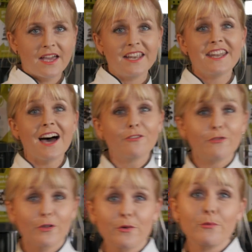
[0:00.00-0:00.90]
And now
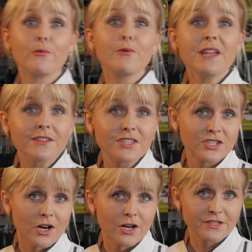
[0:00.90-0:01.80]
for the real
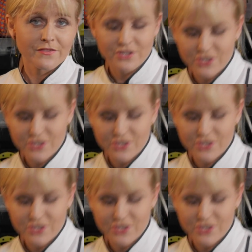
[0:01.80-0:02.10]
stars of the